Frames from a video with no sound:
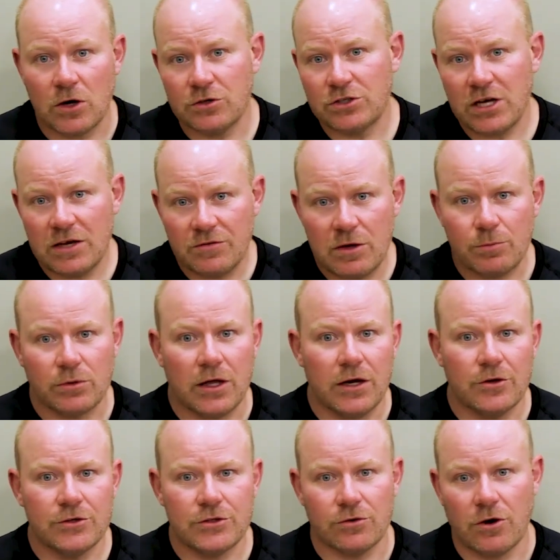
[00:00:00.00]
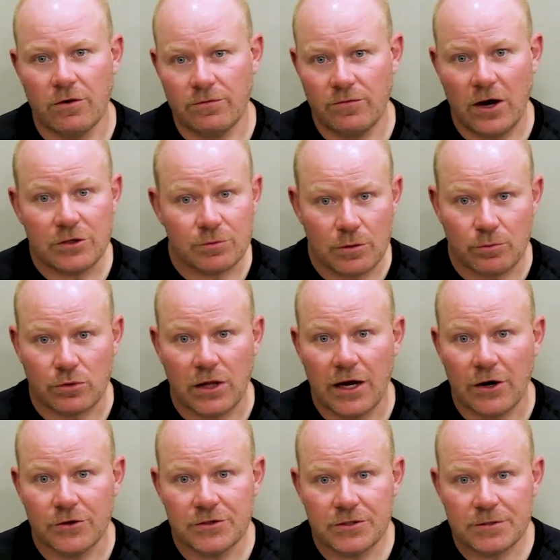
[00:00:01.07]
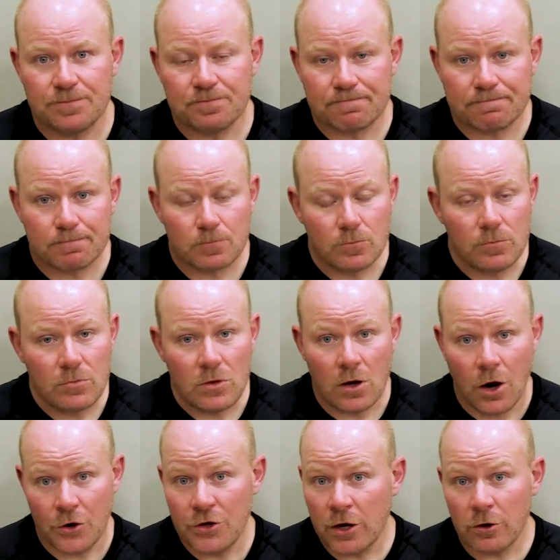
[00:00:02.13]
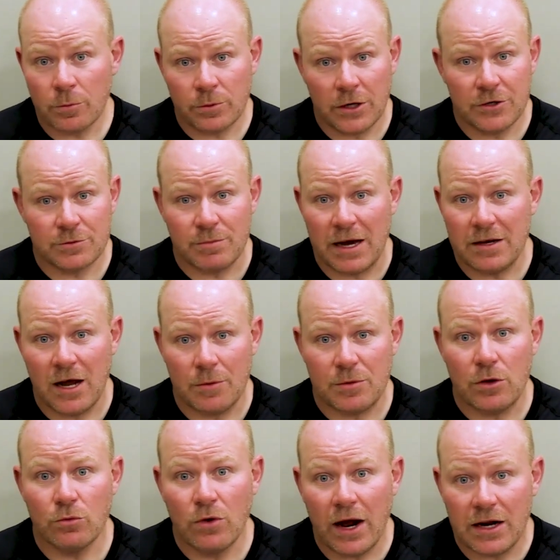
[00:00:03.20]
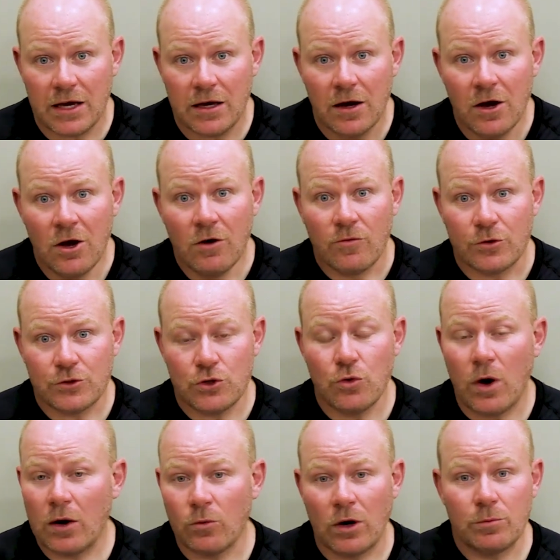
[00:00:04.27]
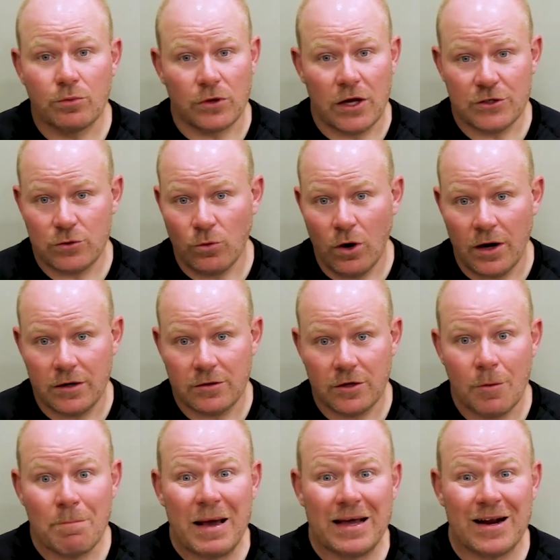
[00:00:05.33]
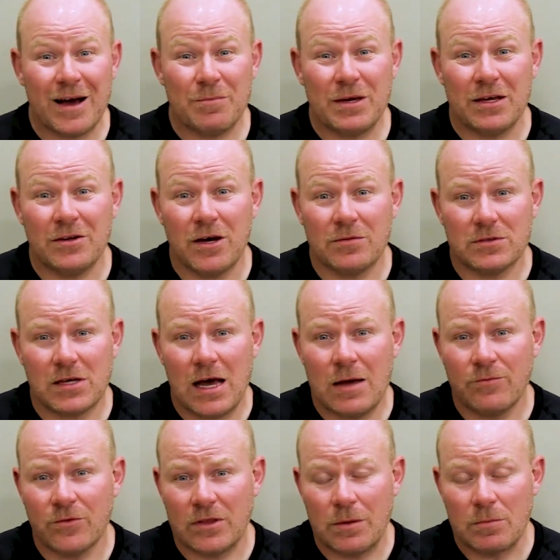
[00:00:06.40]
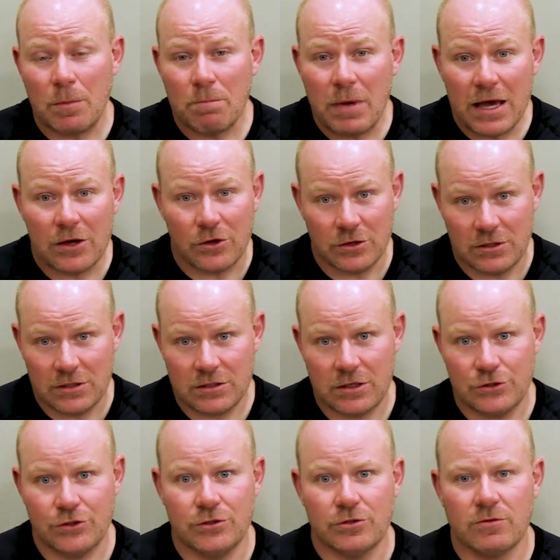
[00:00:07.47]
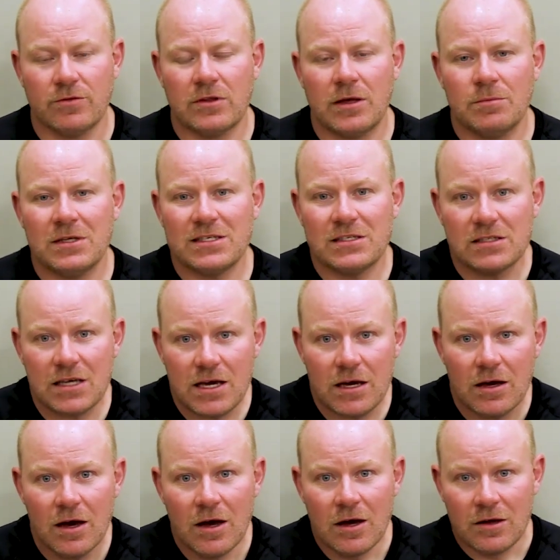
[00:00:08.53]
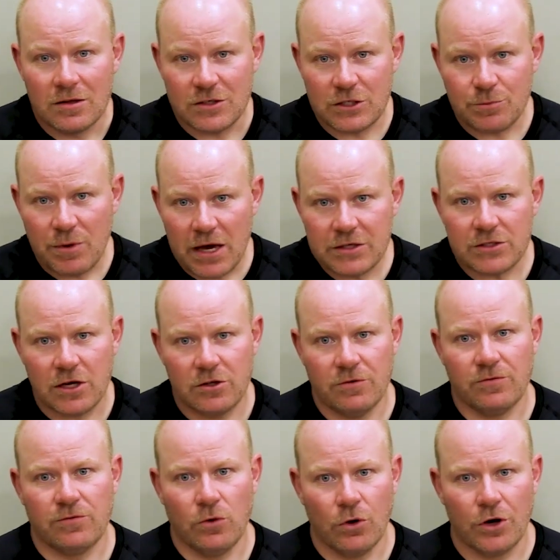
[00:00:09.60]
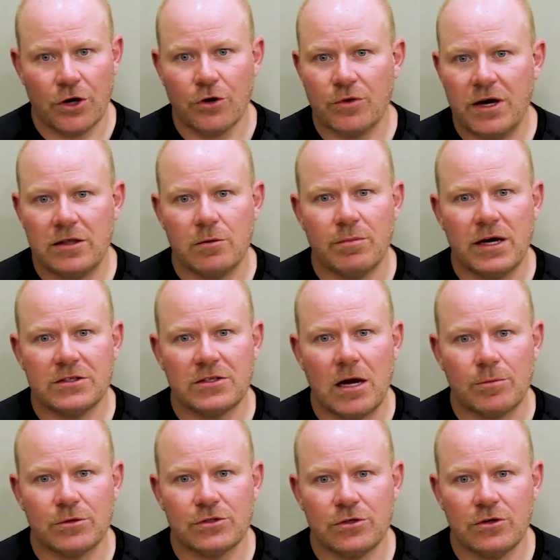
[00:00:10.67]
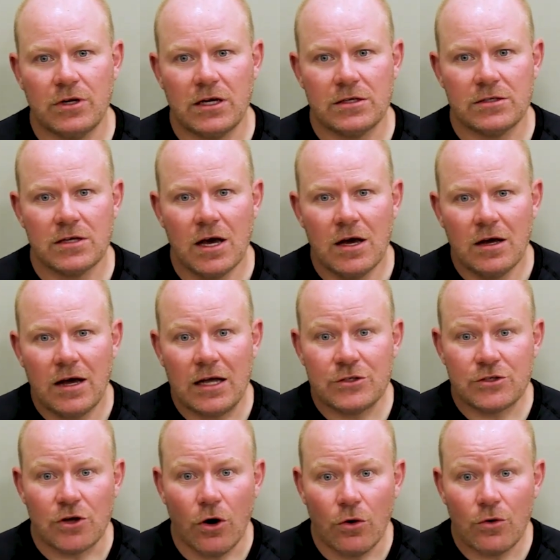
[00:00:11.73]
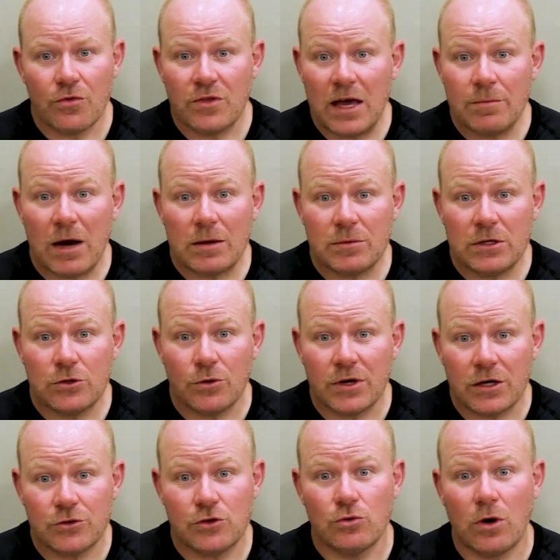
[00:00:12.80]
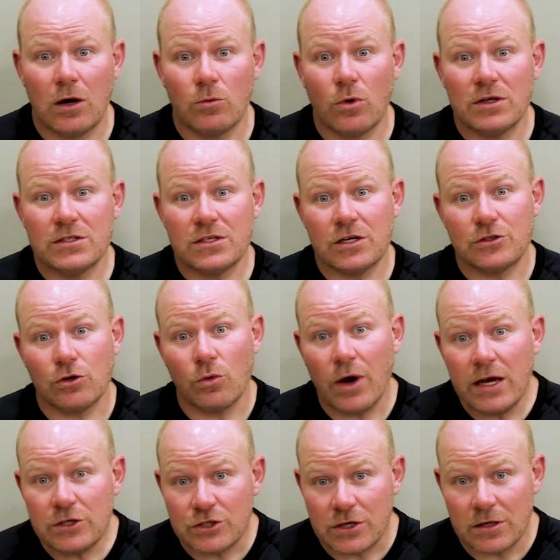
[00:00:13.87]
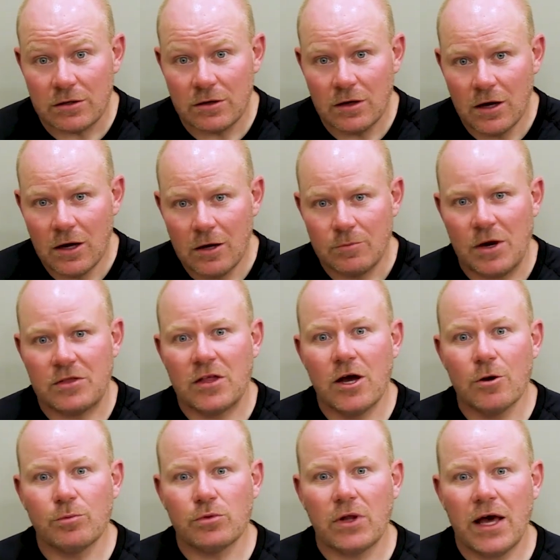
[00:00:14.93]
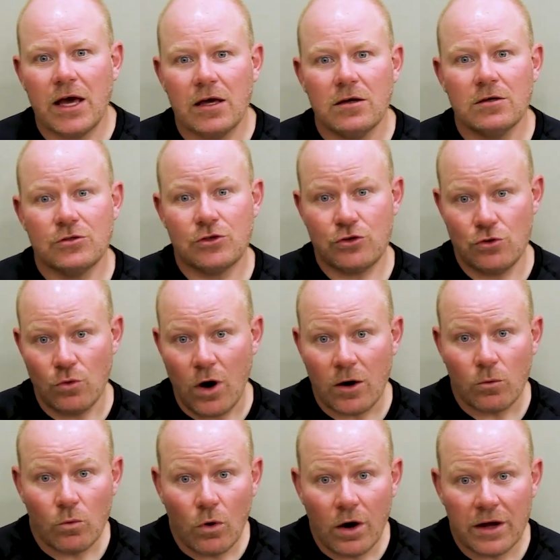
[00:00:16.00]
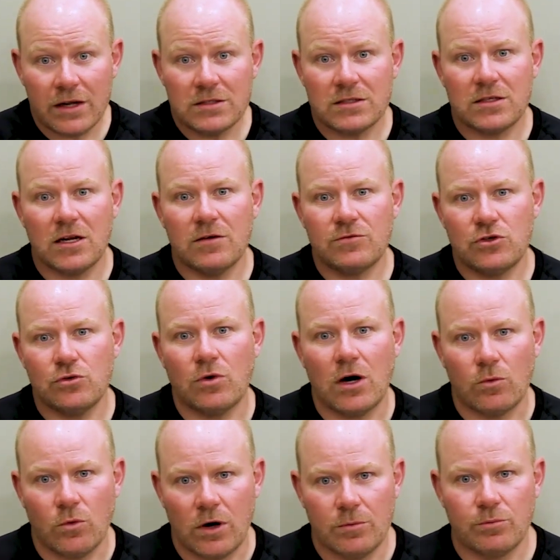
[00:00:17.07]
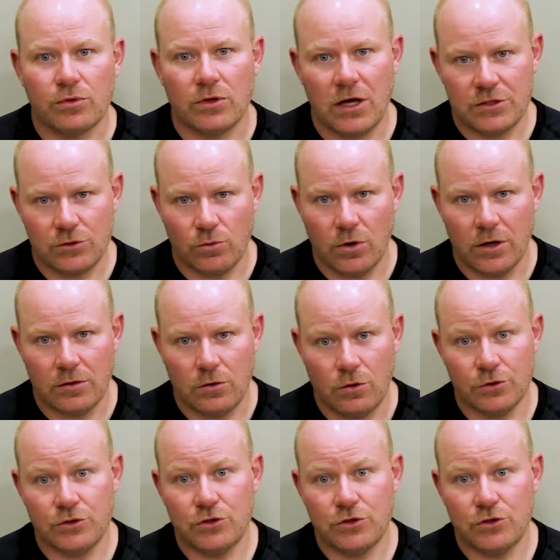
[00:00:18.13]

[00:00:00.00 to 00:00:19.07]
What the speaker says: our JV players or our freshman players, our younger players might not be ready for 2-on-1 plus 1. There may not be enough time for them to make good decisions or for them to see the space on the floor to create the best opportunities. And so they might be doing a 2-on-1 situation, but they're playing 2-on-1 instead of 2-on-1 plus 1, or